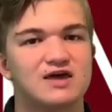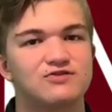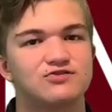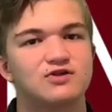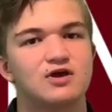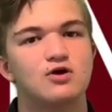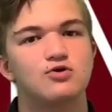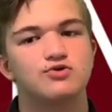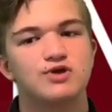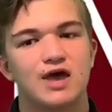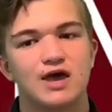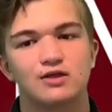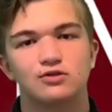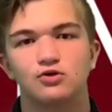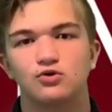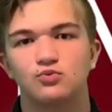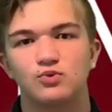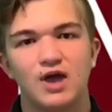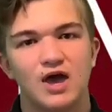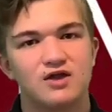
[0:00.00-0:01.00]
Say, okay, look,
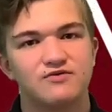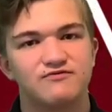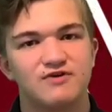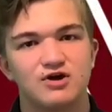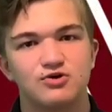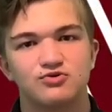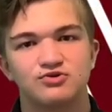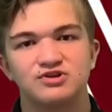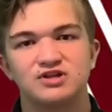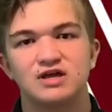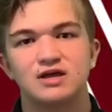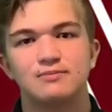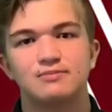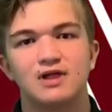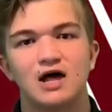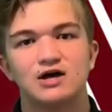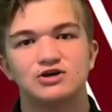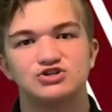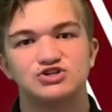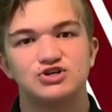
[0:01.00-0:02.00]
we had a veteran team
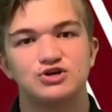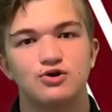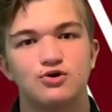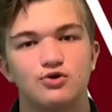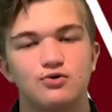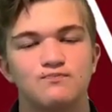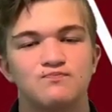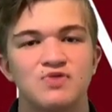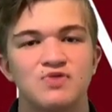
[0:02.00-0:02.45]
last year.